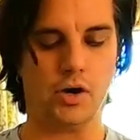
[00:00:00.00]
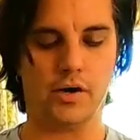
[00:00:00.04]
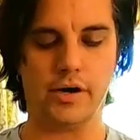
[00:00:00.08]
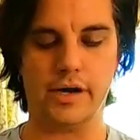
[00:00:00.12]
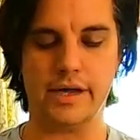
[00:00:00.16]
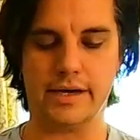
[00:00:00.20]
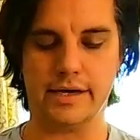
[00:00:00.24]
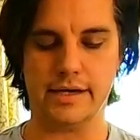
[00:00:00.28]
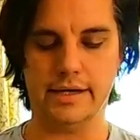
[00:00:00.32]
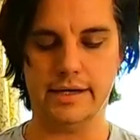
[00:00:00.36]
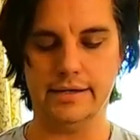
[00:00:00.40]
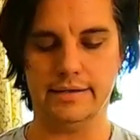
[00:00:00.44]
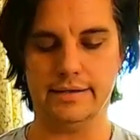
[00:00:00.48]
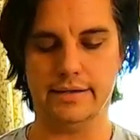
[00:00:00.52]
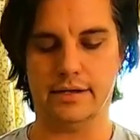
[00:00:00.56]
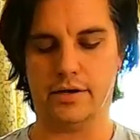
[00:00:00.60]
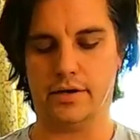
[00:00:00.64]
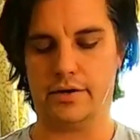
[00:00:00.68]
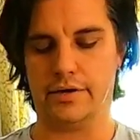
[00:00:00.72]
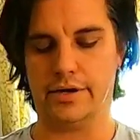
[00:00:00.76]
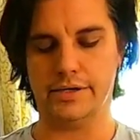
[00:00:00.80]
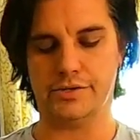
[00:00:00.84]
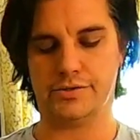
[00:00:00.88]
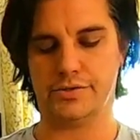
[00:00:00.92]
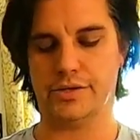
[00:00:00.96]
already cut and
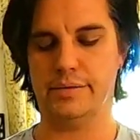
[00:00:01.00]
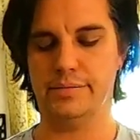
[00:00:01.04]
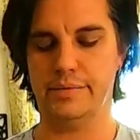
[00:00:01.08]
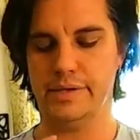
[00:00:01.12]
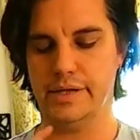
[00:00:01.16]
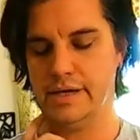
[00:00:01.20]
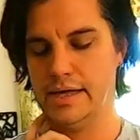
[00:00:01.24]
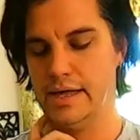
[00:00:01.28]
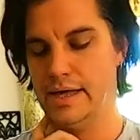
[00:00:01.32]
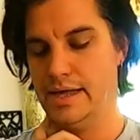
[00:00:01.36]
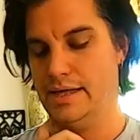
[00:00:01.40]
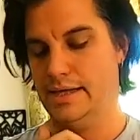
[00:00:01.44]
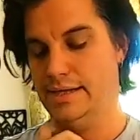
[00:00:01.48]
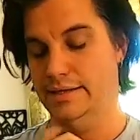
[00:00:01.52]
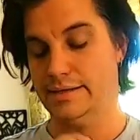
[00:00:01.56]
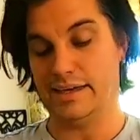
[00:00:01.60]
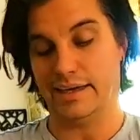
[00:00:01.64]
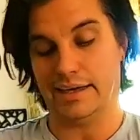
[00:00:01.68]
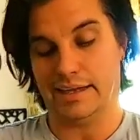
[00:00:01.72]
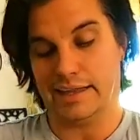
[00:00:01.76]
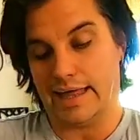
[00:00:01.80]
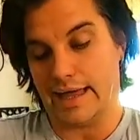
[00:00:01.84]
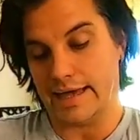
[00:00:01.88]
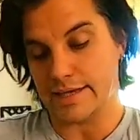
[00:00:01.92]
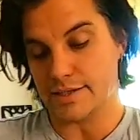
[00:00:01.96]
already trimmed it, did
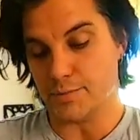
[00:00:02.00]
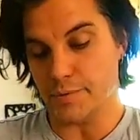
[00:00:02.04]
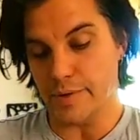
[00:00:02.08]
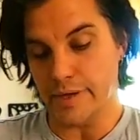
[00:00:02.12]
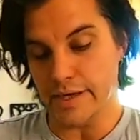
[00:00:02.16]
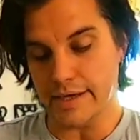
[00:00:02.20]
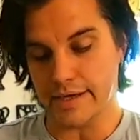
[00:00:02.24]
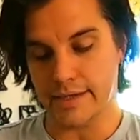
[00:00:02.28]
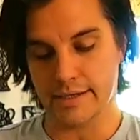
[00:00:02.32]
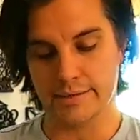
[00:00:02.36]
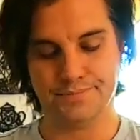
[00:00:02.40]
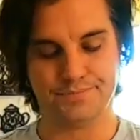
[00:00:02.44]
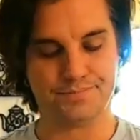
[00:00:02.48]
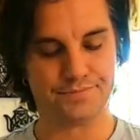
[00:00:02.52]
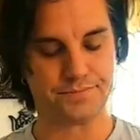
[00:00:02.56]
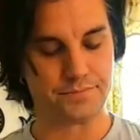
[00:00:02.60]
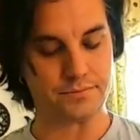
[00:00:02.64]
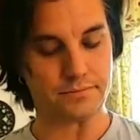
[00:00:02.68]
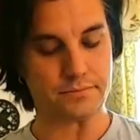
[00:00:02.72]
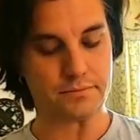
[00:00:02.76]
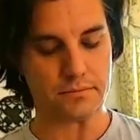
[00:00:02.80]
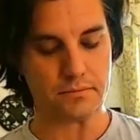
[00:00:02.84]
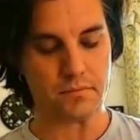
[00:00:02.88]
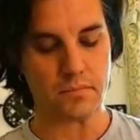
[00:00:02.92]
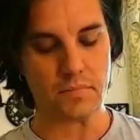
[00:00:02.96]
it last week.
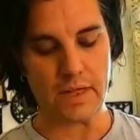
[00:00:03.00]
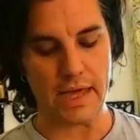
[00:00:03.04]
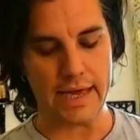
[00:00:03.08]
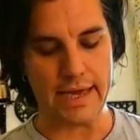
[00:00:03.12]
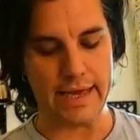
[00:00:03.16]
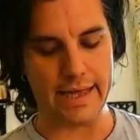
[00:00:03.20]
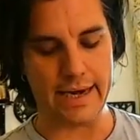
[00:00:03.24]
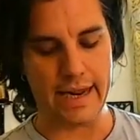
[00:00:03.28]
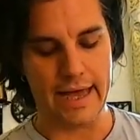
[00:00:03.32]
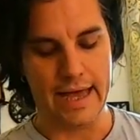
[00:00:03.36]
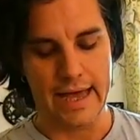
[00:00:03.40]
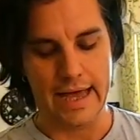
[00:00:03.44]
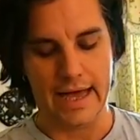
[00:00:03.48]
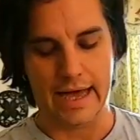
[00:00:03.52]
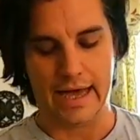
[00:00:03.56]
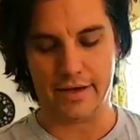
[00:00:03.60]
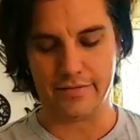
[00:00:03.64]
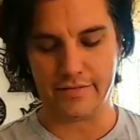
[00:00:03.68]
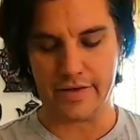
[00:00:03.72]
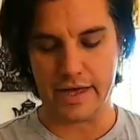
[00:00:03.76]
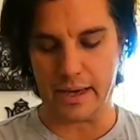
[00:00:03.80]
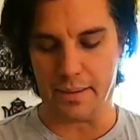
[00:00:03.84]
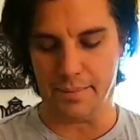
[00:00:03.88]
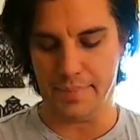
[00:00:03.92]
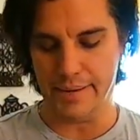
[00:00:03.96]
And
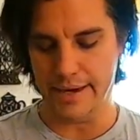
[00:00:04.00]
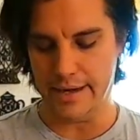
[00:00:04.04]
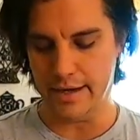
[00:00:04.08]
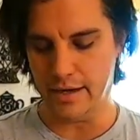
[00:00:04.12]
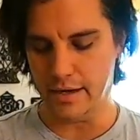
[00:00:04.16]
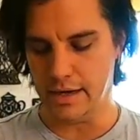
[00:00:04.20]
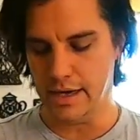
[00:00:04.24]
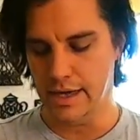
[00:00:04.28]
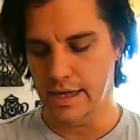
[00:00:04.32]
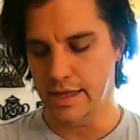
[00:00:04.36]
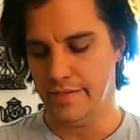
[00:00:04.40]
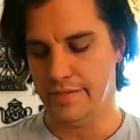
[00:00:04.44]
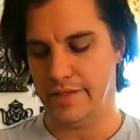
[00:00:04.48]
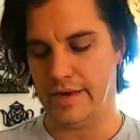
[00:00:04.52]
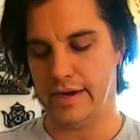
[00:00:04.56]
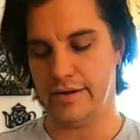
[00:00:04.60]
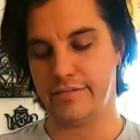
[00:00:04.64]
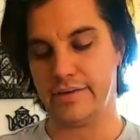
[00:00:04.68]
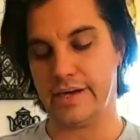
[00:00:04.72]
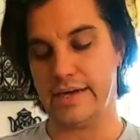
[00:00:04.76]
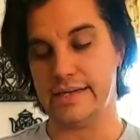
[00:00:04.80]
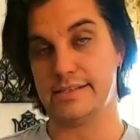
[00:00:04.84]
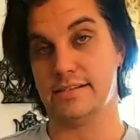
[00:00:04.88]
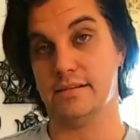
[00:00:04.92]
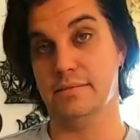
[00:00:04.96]
I've got a pear, then
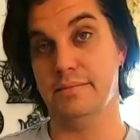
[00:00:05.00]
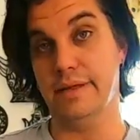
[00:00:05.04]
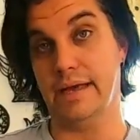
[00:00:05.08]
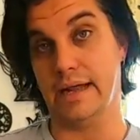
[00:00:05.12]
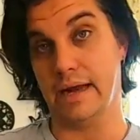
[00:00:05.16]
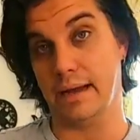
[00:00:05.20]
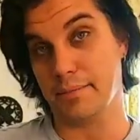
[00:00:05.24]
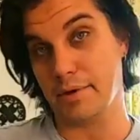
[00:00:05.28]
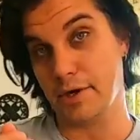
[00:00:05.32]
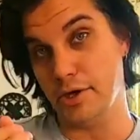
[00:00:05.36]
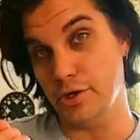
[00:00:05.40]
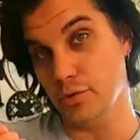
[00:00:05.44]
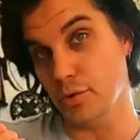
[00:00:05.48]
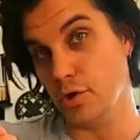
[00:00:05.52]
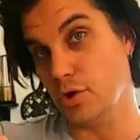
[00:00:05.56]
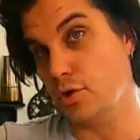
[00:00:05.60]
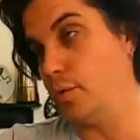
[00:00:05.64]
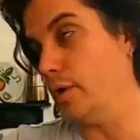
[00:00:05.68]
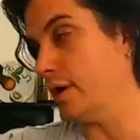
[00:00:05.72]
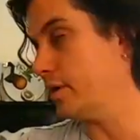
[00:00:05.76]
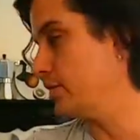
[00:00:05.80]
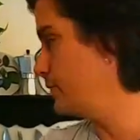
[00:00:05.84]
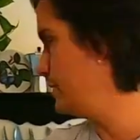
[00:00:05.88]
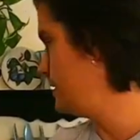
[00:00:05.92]
I've got some mint. I'm gonna do a quick